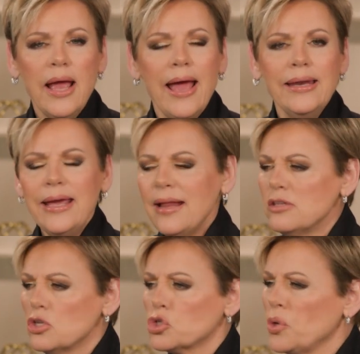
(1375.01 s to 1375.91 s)
And He
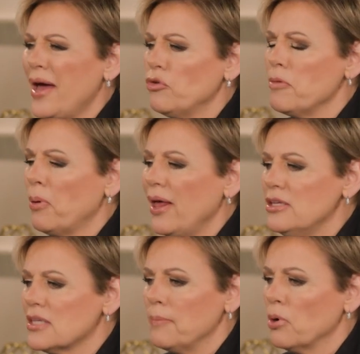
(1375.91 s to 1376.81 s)
doesn't try to
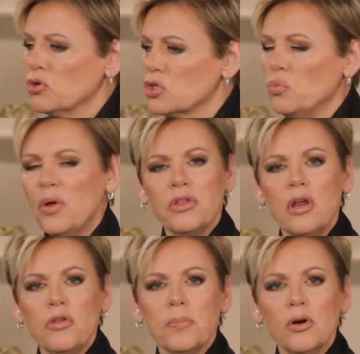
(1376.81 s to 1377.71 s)
replace that person with
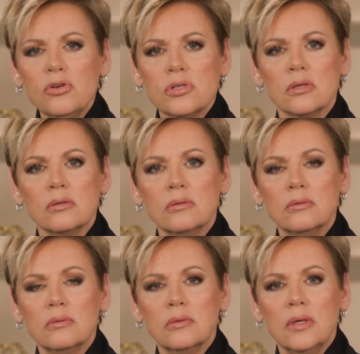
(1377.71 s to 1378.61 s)
another person.
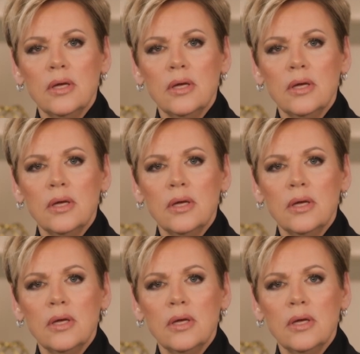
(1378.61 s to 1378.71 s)
Yes.